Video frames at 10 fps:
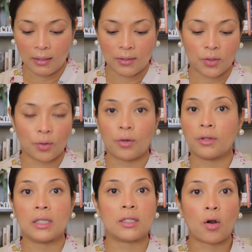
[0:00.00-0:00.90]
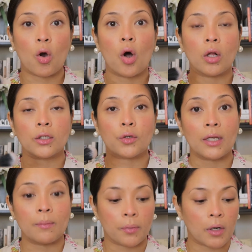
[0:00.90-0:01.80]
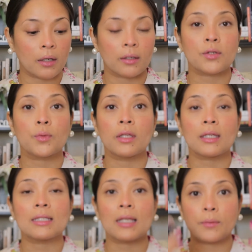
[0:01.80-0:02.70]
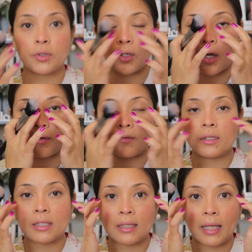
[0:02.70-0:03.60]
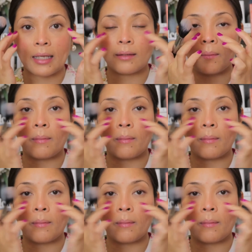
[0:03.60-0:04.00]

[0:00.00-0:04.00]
So these are all clean products with the exception of the slight